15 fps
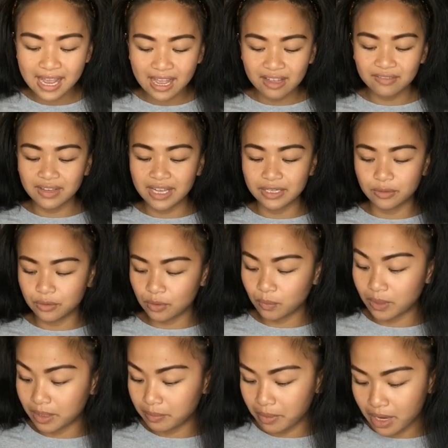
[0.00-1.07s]
I have, I don't know
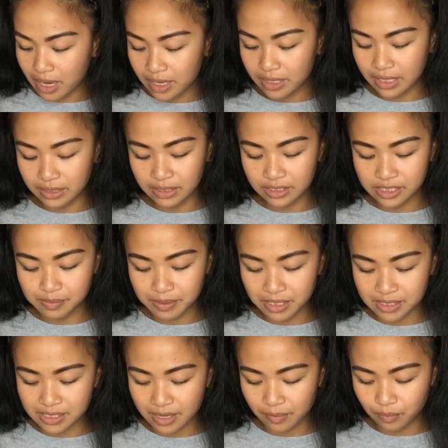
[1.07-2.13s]
what I bought. I think it's
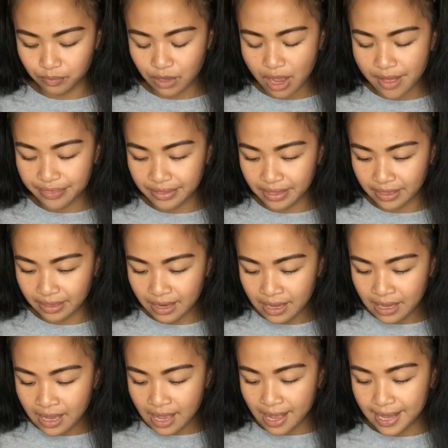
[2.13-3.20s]
because I thought that
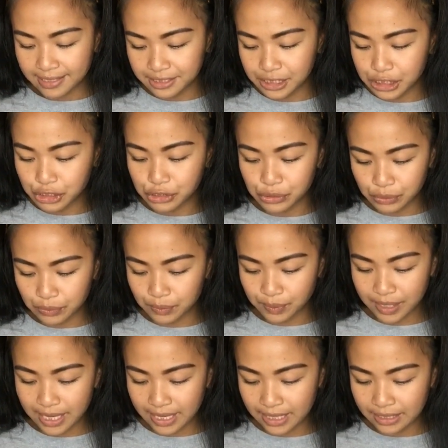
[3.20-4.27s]
I could
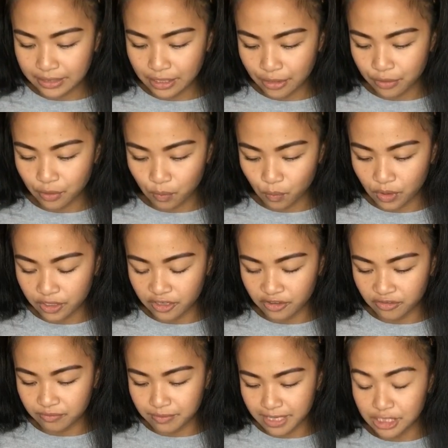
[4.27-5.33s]
do another one
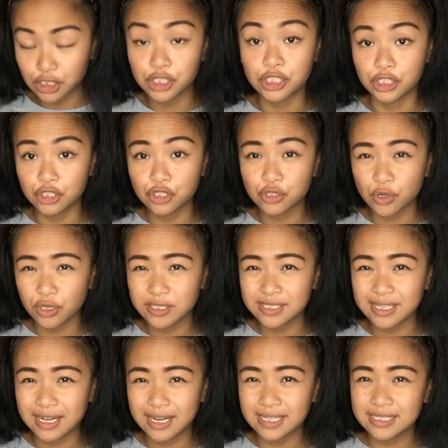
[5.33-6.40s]
of my jean
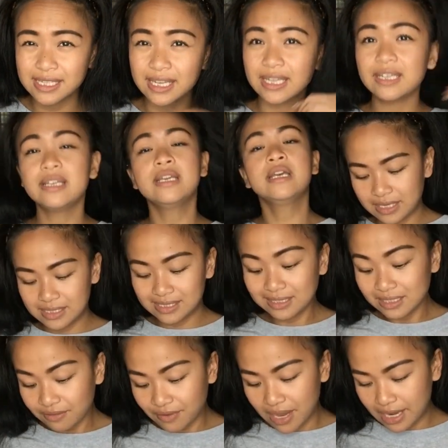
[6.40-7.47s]
shorts that I did, and it's
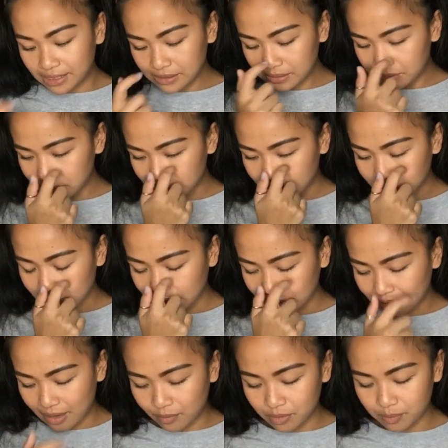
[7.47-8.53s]
Levi's, so I thought
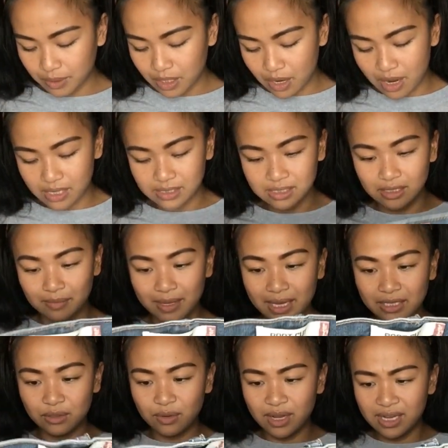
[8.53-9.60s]
that that would be awesome.
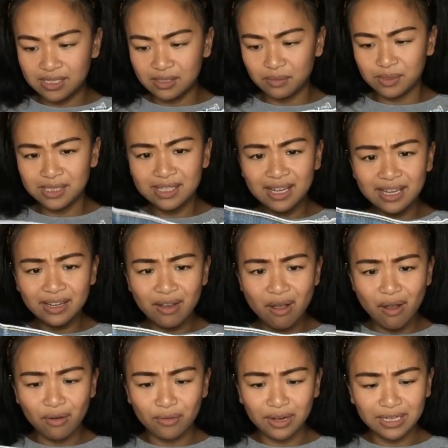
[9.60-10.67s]
And you guys, it was like
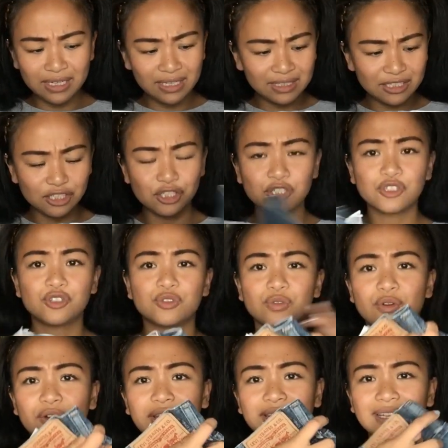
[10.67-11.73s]
already
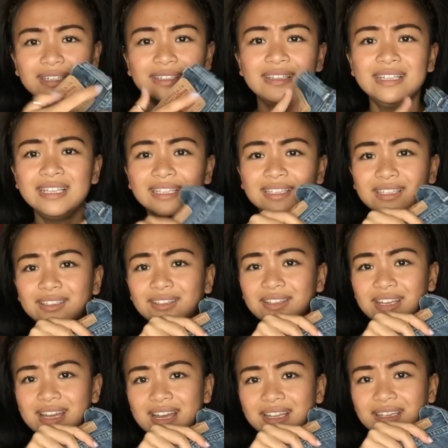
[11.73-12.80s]
destroyed, like
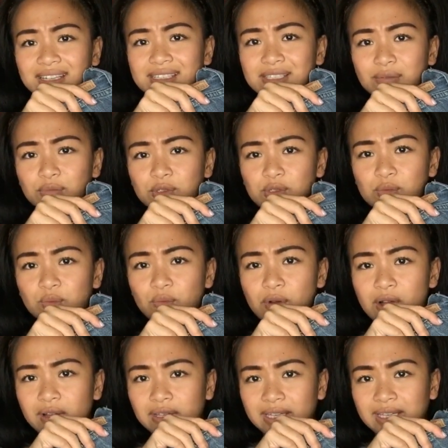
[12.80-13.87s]
it had like someone's
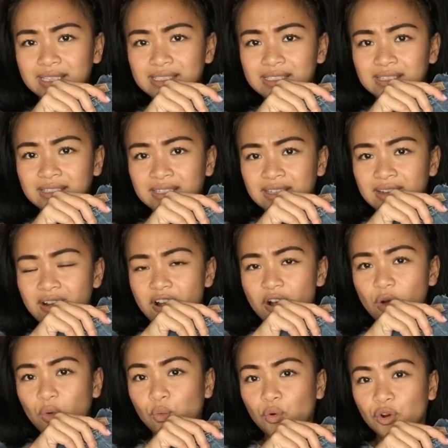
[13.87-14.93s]
wallet
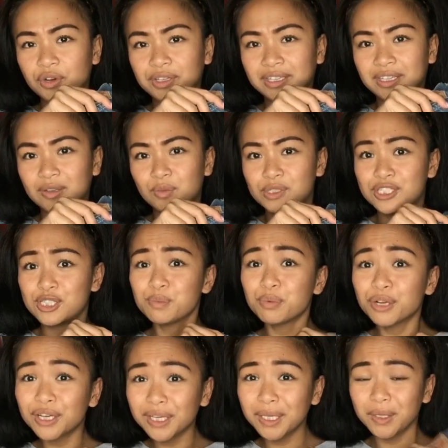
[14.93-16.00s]
all worn in, which is
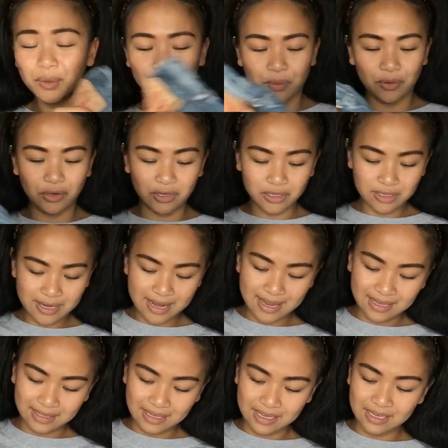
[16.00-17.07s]
pretty cool,
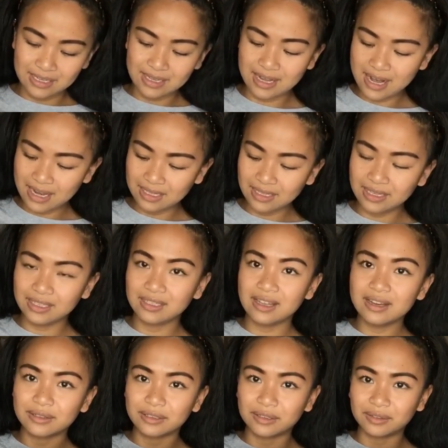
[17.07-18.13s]
and like it had like,
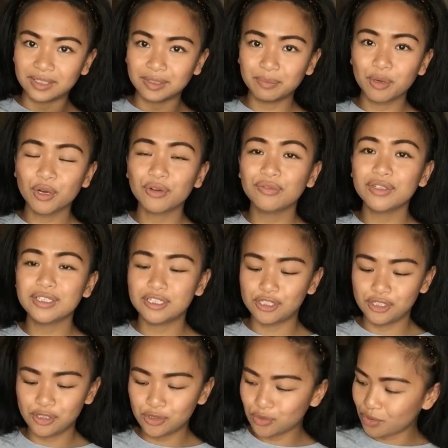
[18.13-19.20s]
I don't know, like perfect
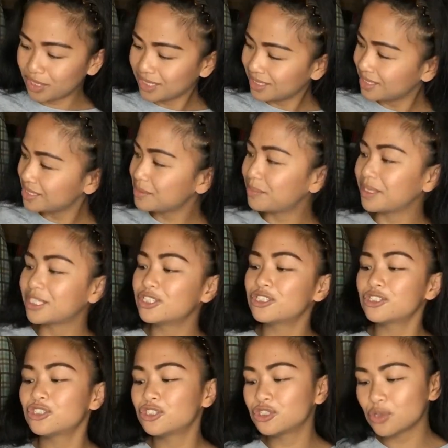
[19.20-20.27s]
destroyedness, but it's
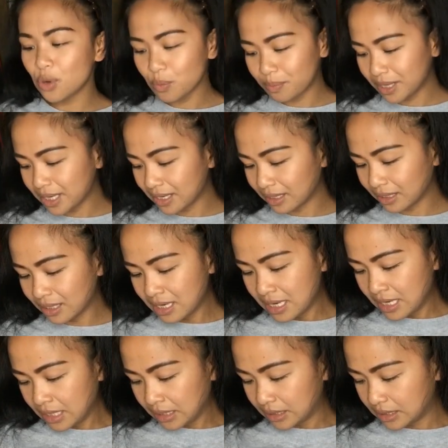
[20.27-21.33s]
just so big.
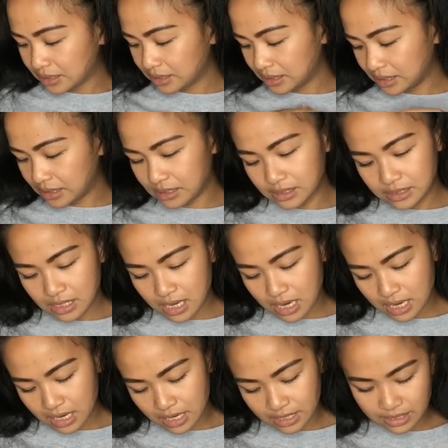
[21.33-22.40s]
This is
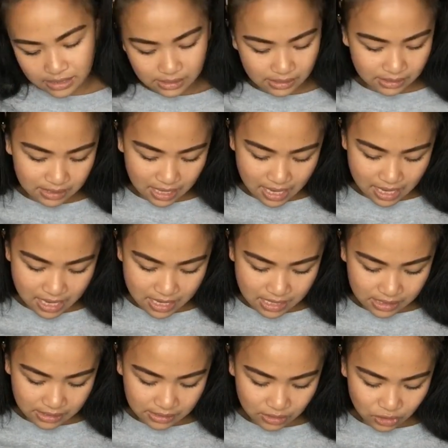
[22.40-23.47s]
in
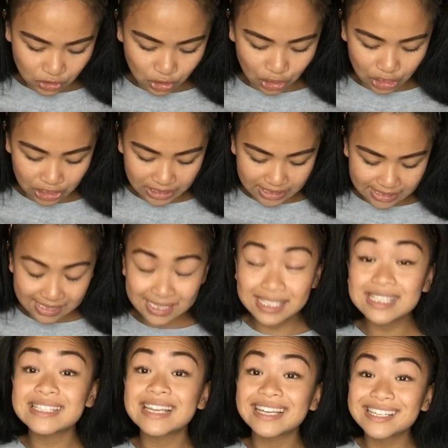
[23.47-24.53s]
size
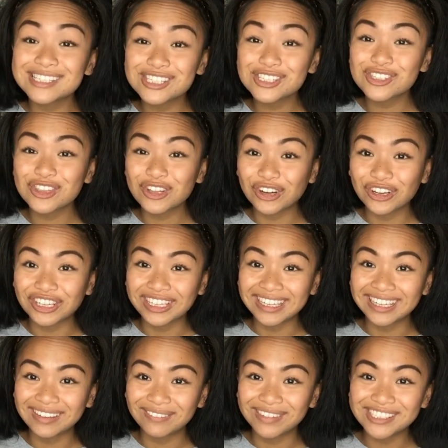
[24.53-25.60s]

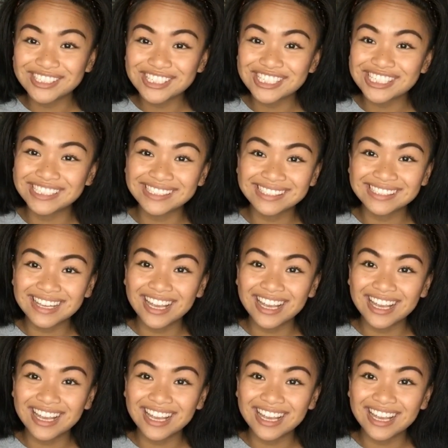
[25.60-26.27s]
36-30, which is